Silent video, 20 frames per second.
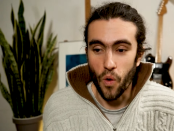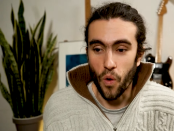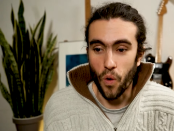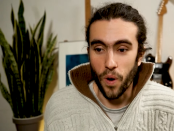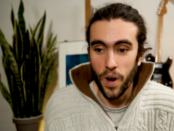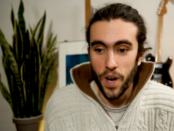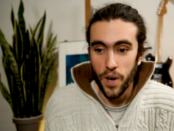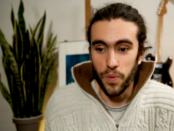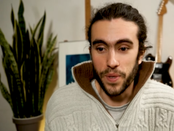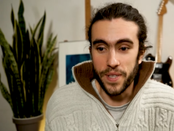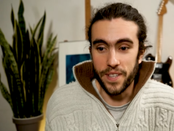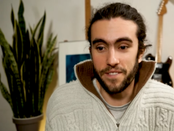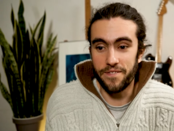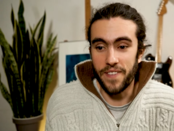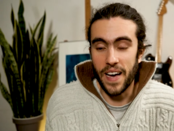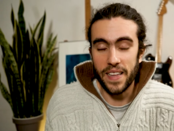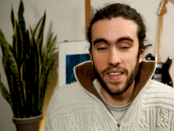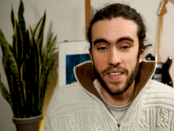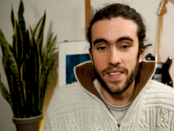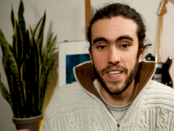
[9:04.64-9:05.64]
or with the
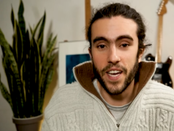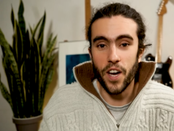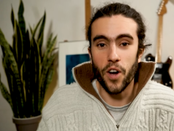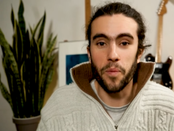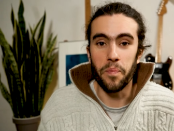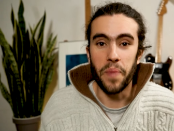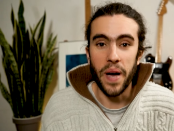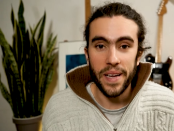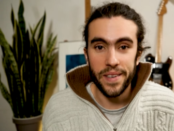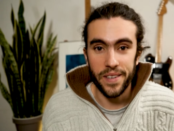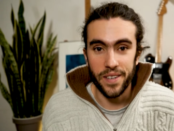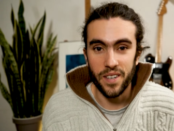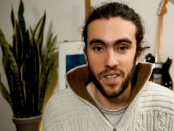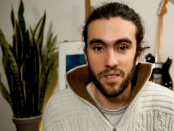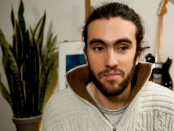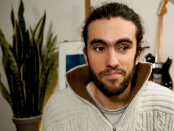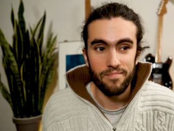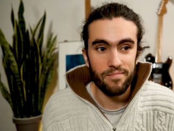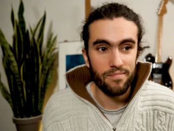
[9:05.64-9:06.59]
fact that they are better